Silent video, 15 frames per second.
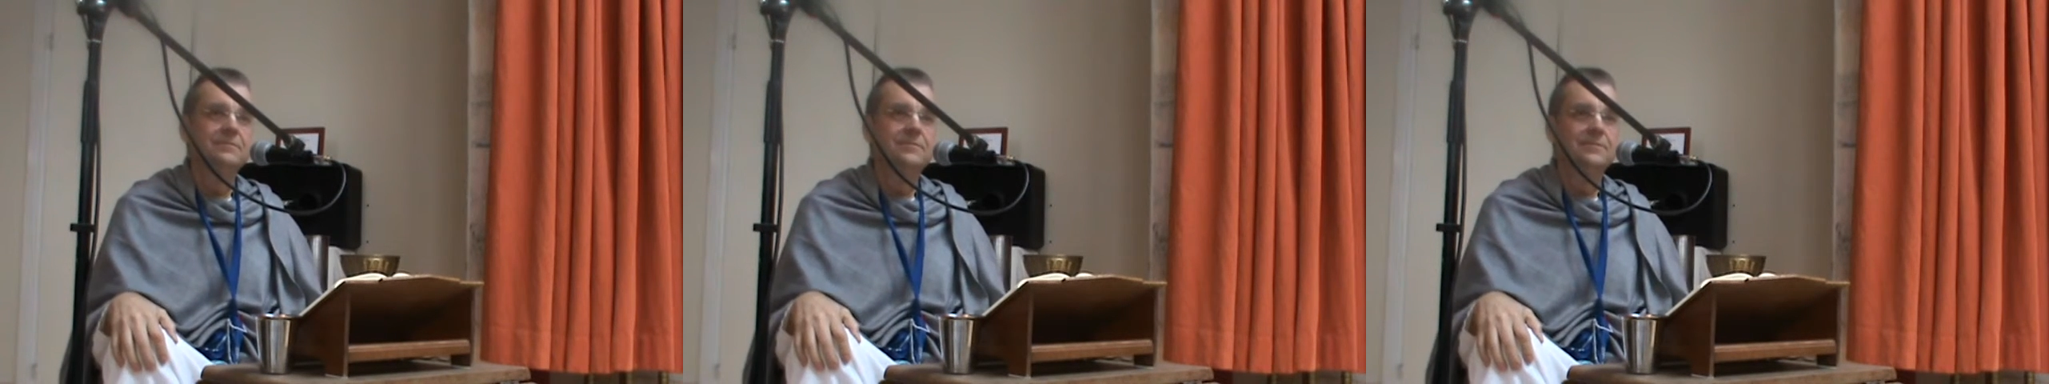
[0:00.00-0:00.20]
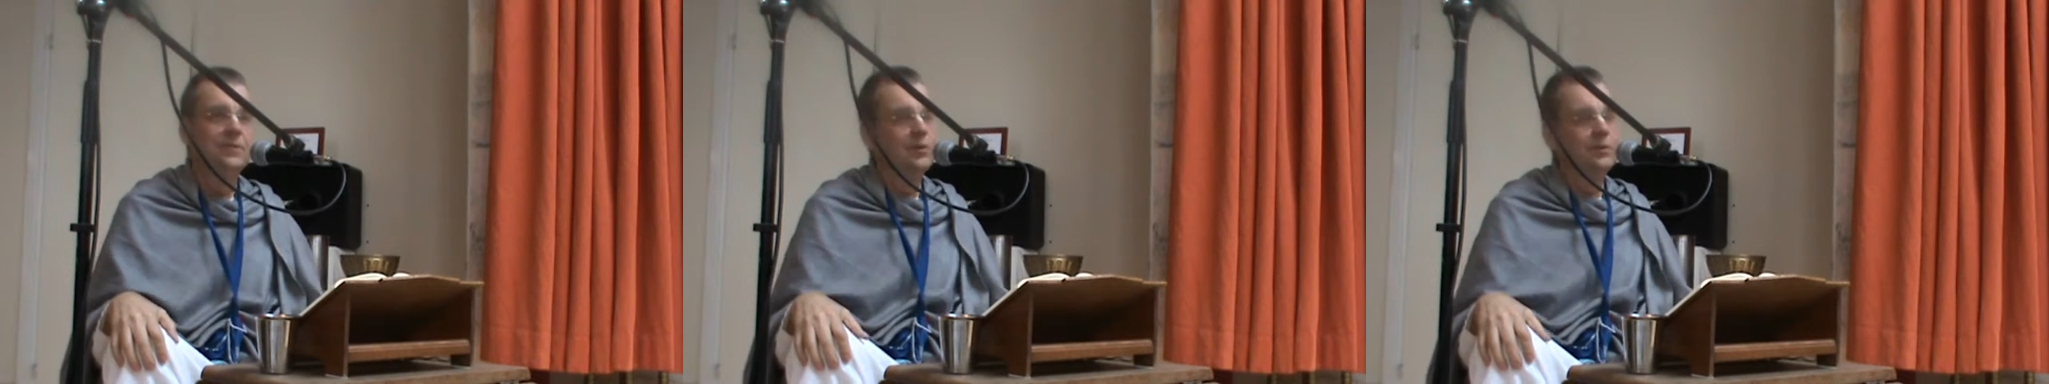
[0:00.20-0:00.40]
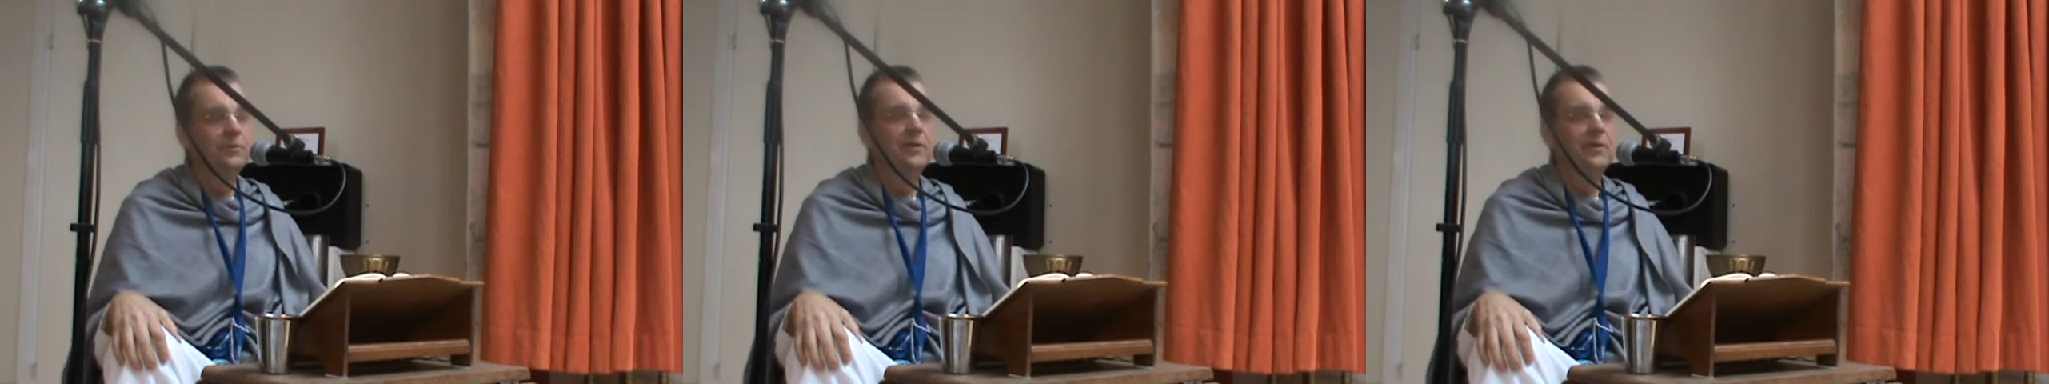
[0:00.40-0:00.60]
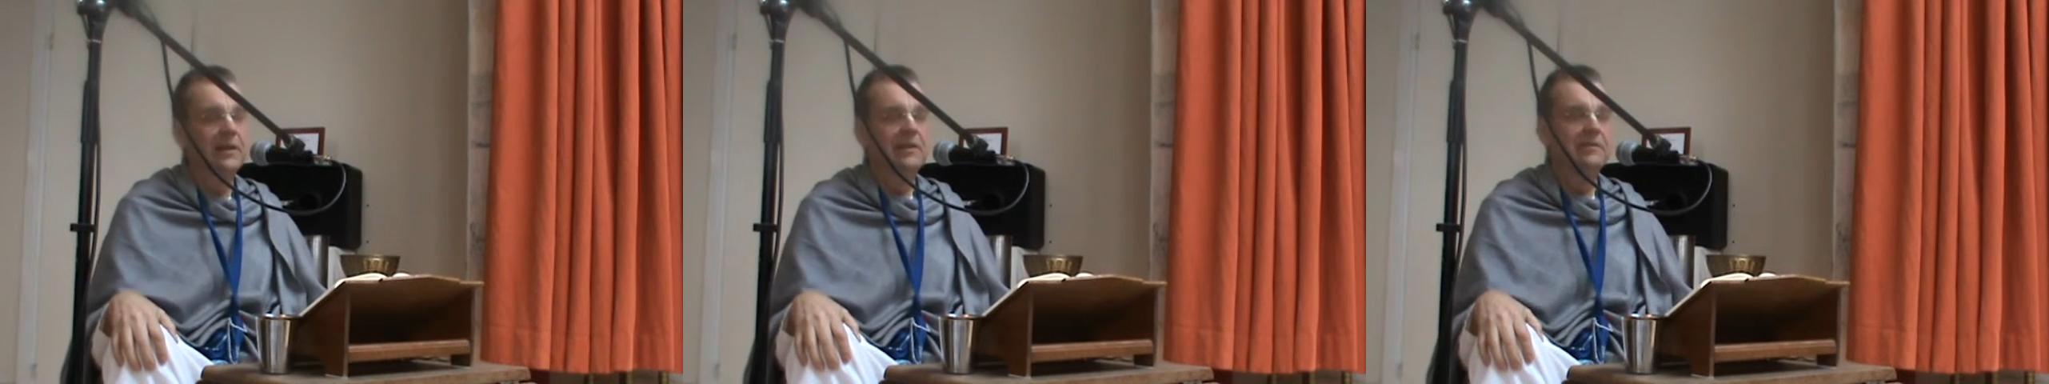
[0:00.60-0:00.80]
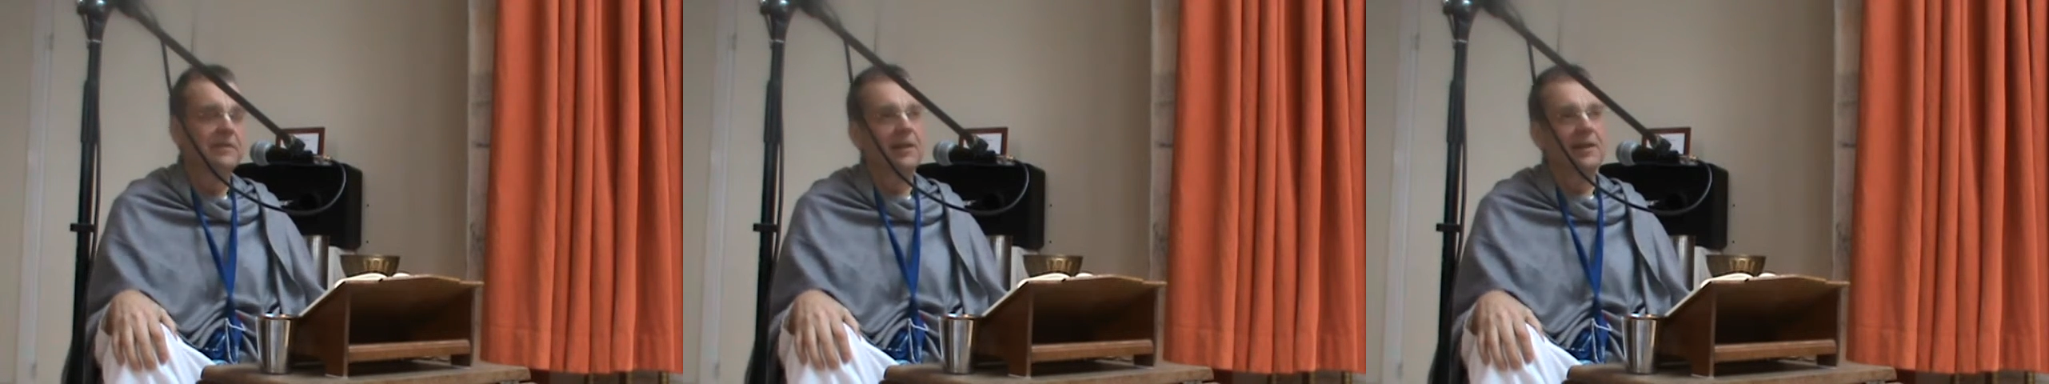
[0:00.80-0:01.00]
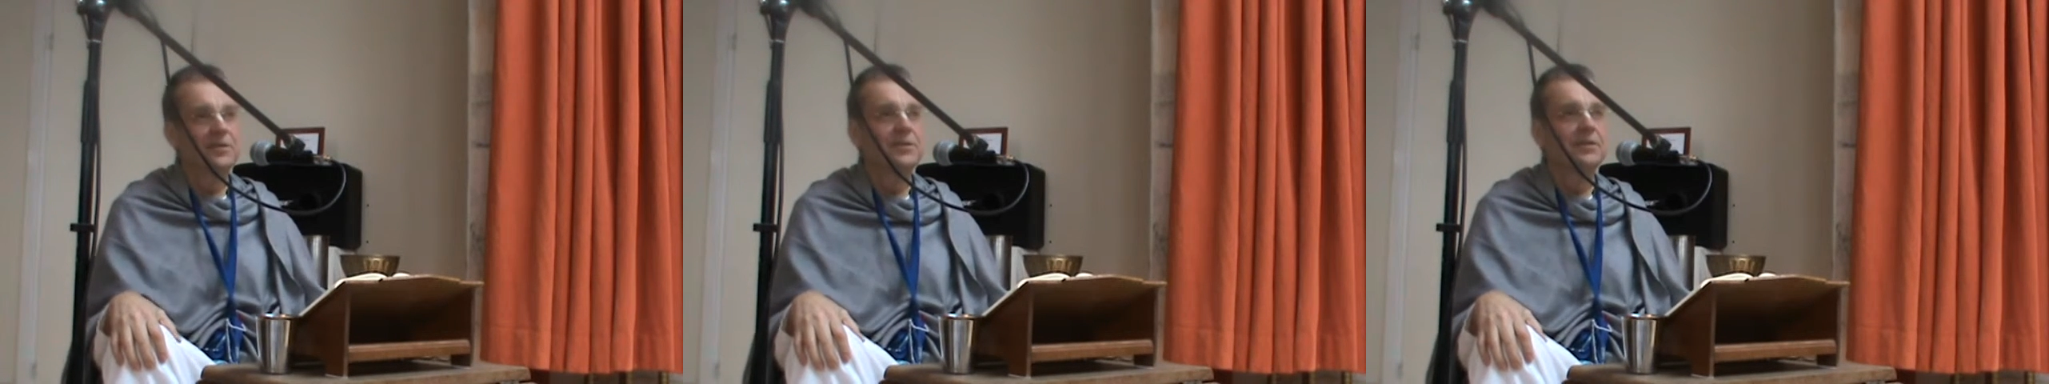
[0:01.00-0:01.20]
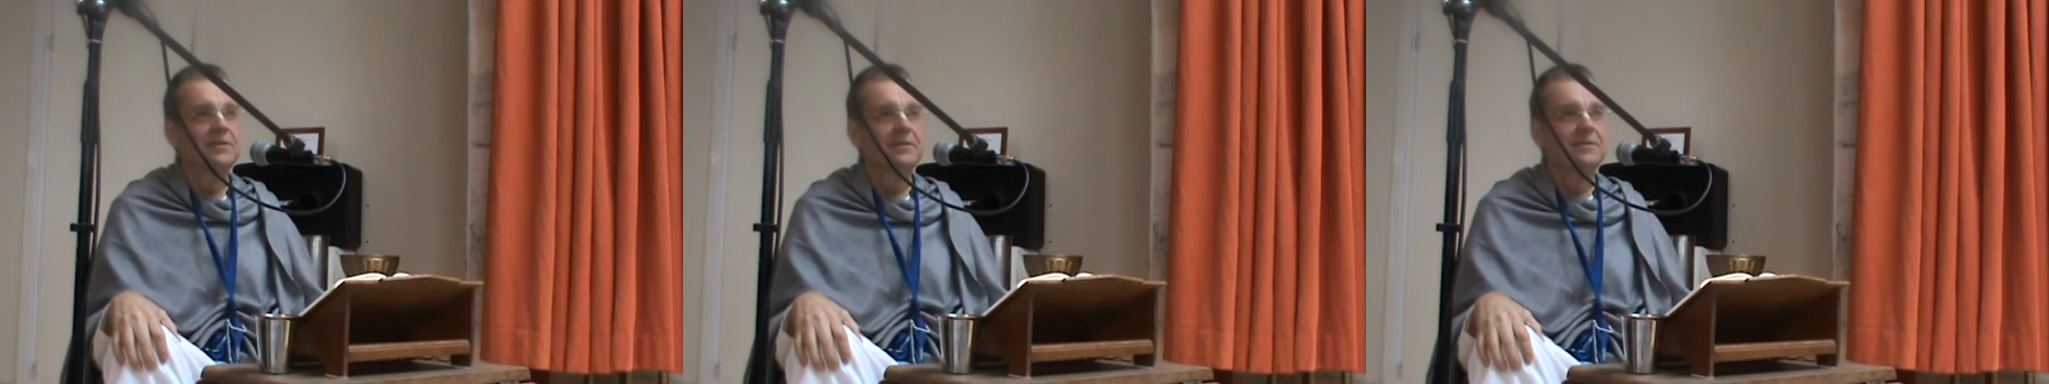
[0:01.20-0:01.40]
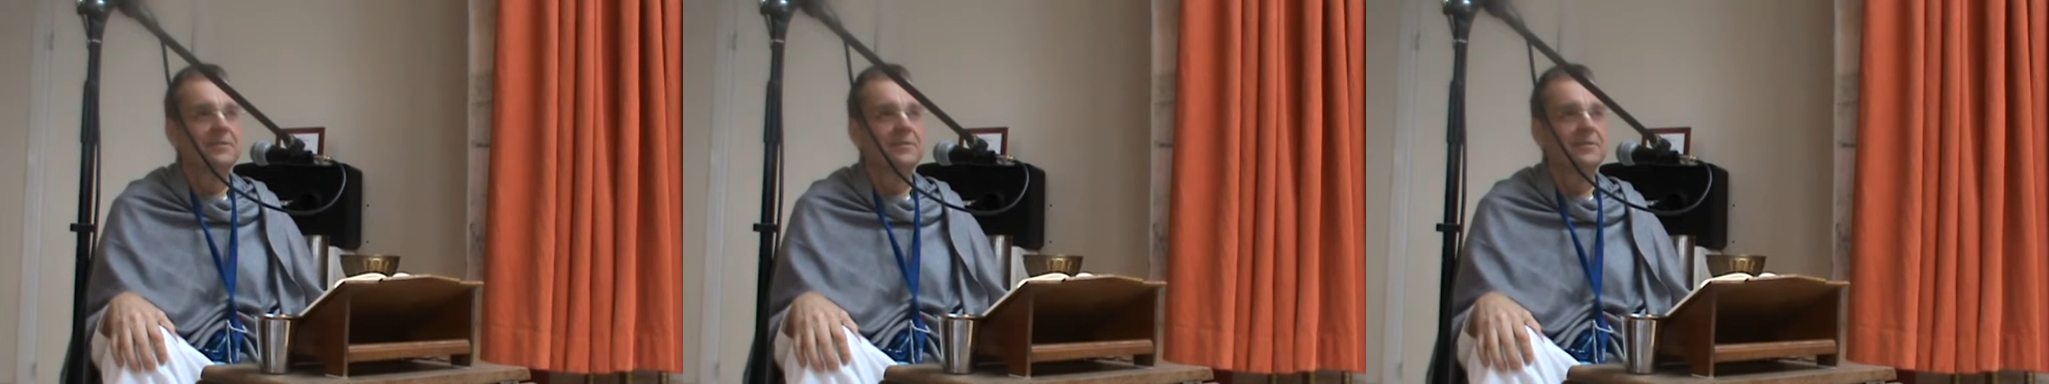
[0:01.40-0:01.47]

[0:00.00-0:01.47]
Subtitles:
not very intelligent,